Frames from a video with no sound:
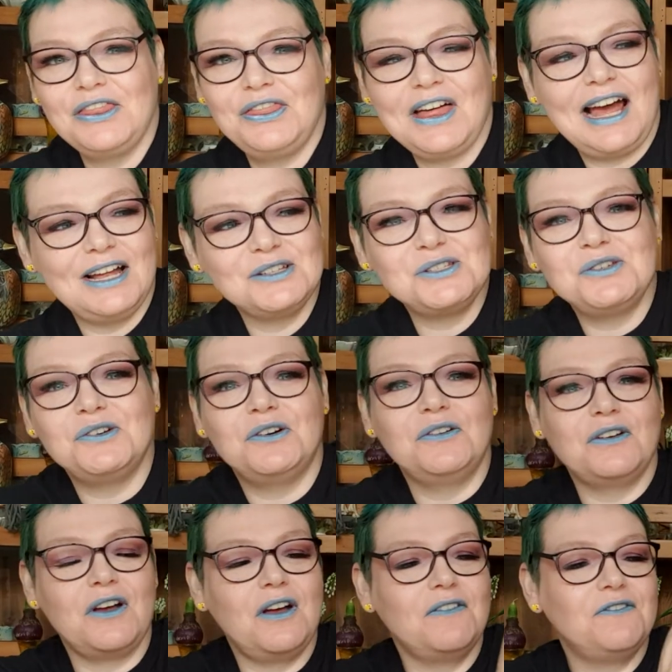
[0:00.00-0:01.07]
that
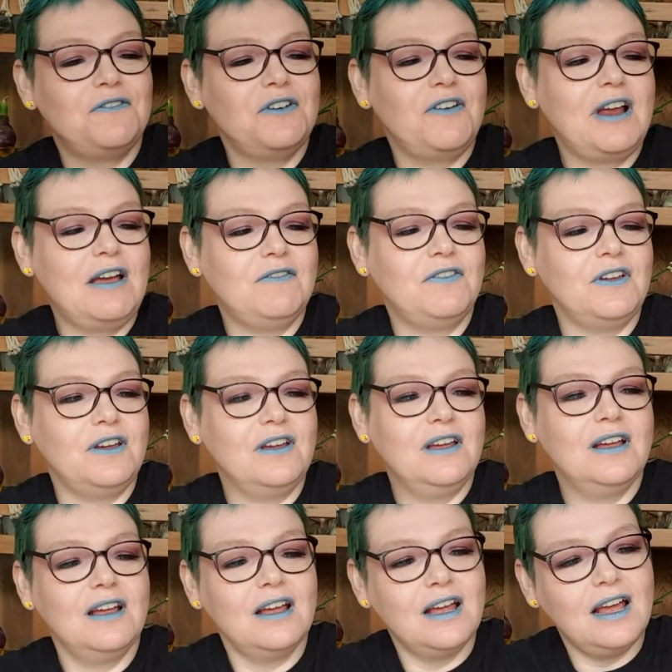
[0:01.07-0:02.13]
took forever.
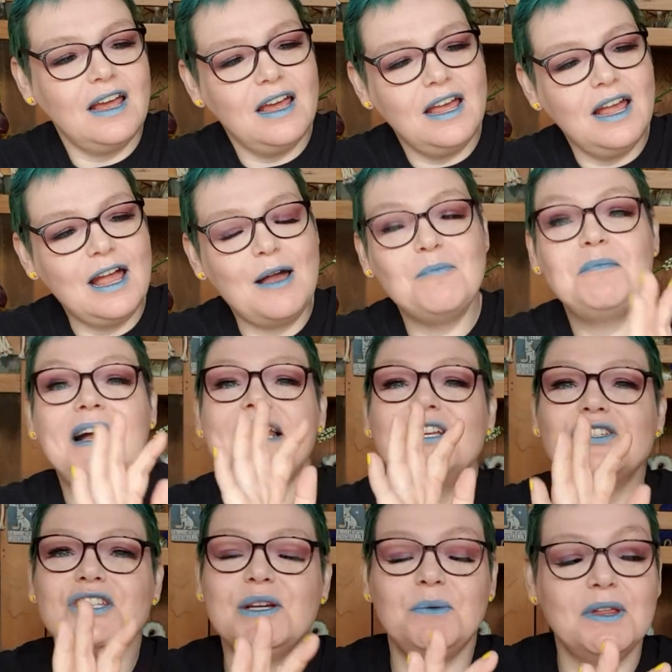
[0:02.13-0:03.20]
I
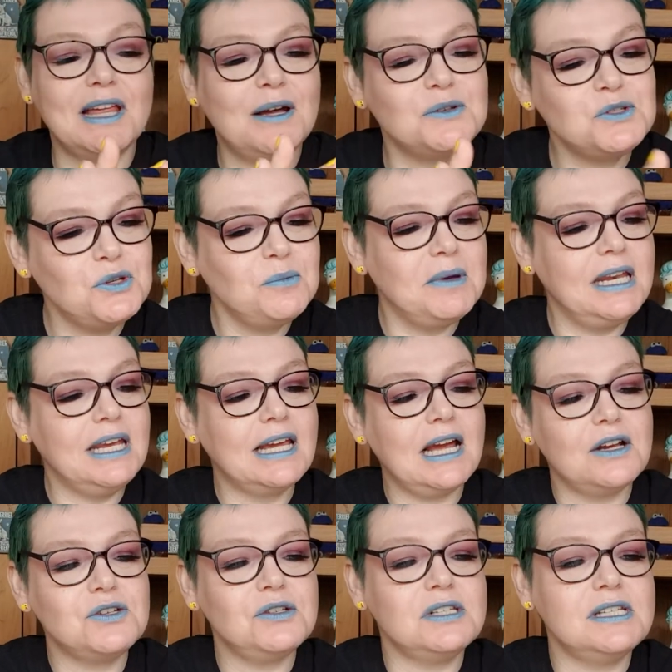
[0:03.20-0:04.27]
managed it without too many
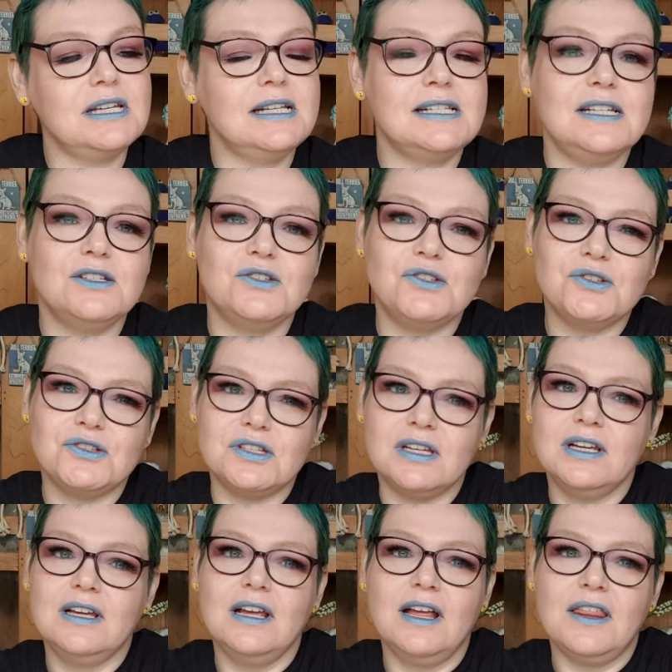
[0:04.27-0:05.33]
casualties. It's just
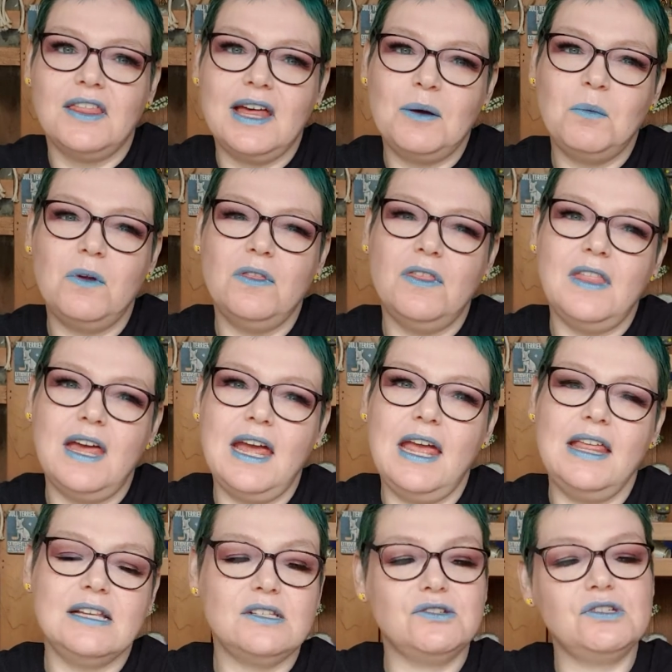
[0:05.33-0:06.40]
that one
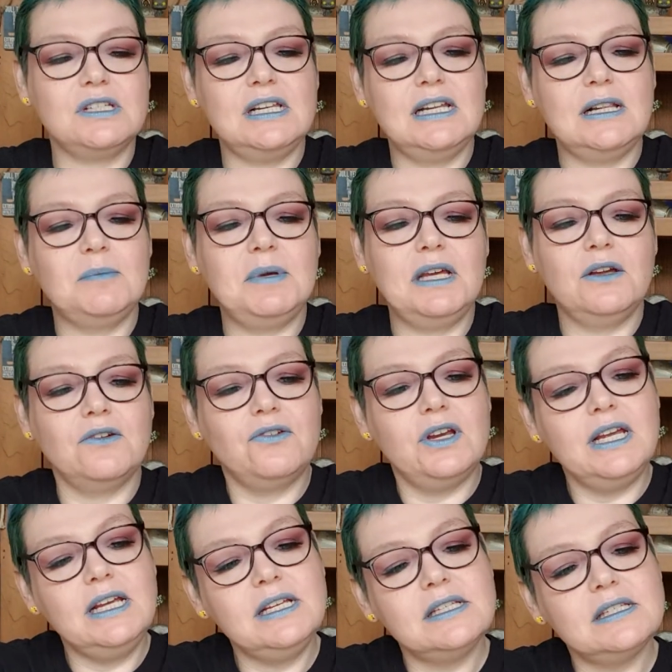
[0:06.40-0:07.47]
there. It's just a little bit
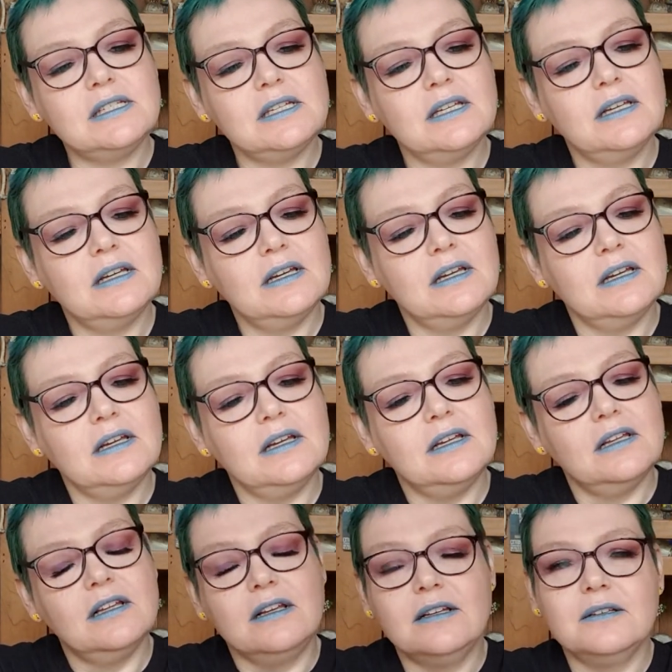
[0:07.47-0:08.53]
creased.
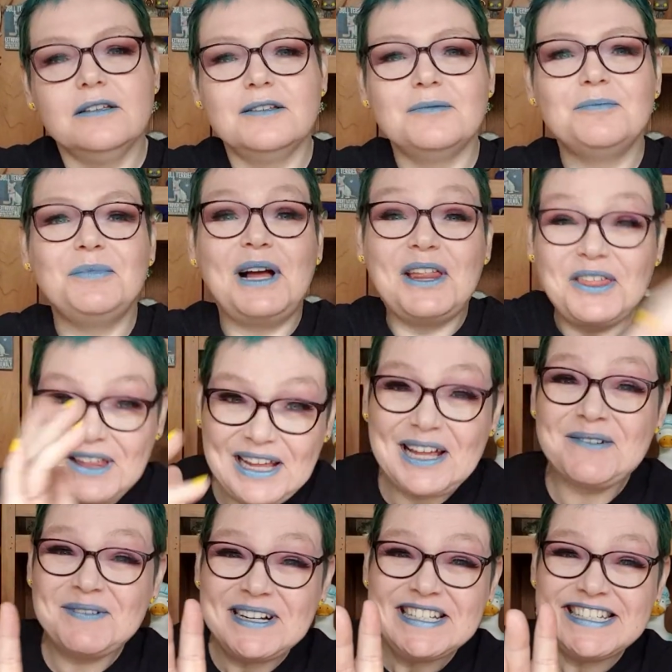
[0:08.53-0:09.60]
But I think
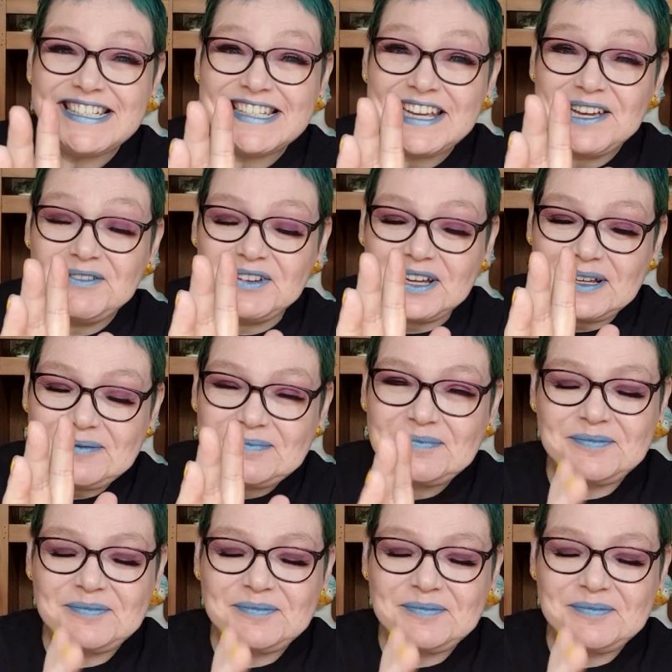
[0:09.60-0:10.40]
I managed to save it.